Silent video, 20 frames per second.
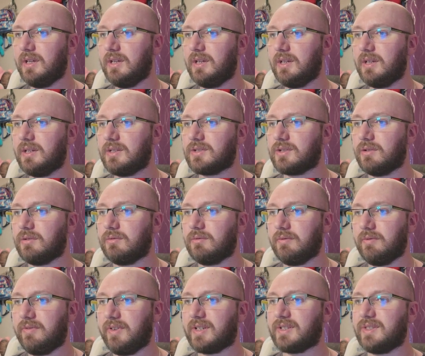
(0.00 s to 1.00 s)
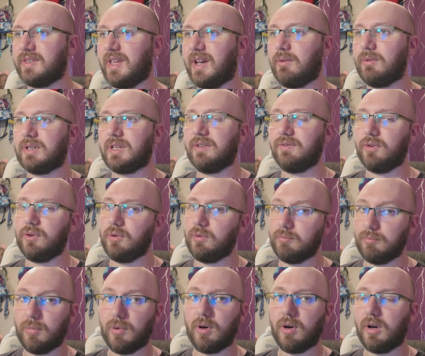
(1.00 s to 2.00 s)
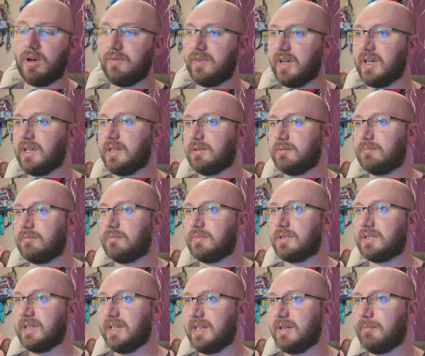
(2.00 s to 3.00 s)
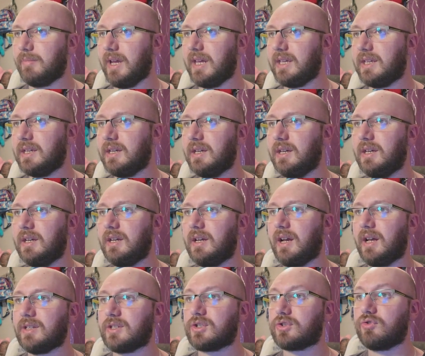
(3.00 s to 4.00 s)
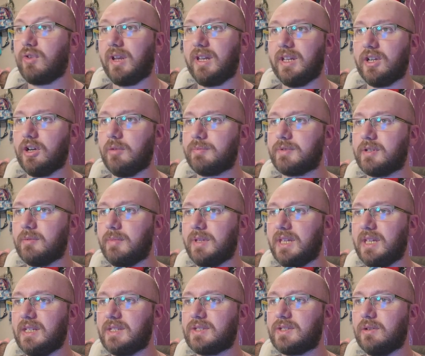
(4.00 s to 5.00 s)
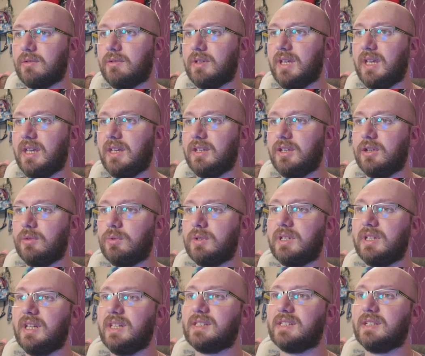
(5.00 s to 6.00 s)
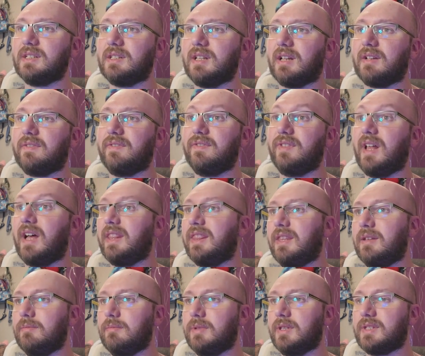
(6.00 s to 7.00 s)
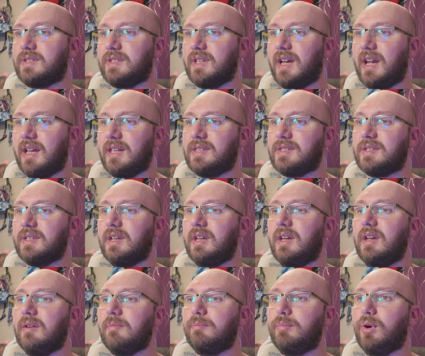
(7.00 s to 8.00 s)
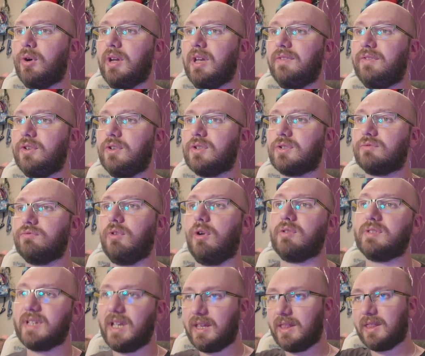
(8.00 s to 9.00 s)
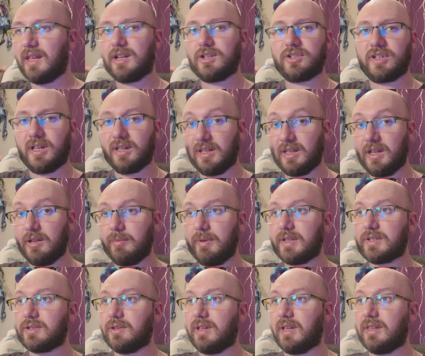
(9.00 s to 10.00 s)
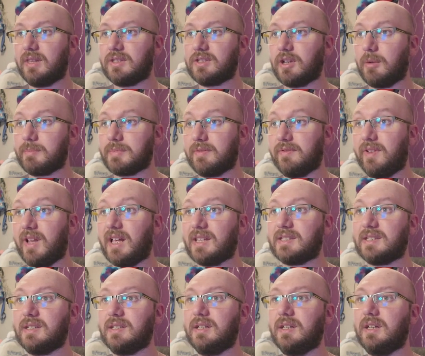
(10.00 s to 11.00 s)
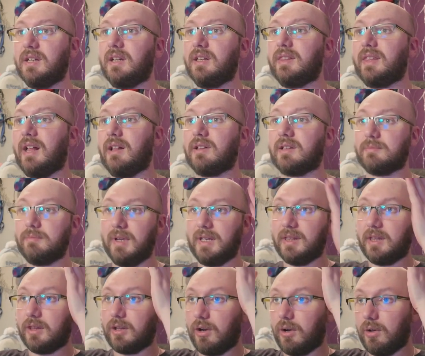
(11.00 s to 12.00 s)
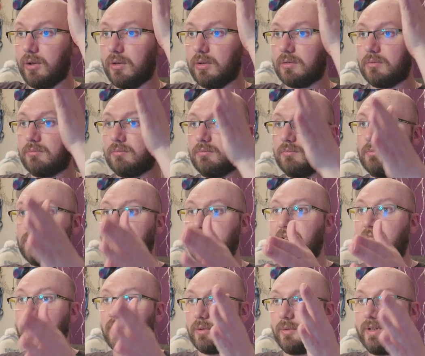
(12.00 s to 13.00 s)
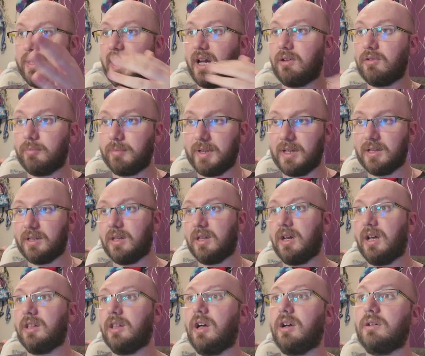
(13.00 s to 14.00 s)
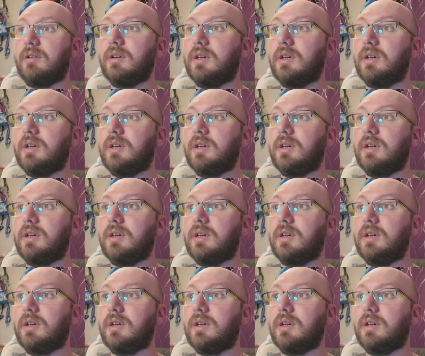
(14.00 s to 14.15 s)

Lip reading: so fixing that would give you more of a cleaner bake, and straightening up some of these. So you wouldn't need to like flatten them on the sides, but if you just rotate that shell a little bit so that the top's flat, that'll mean that the whole side going down will be a lot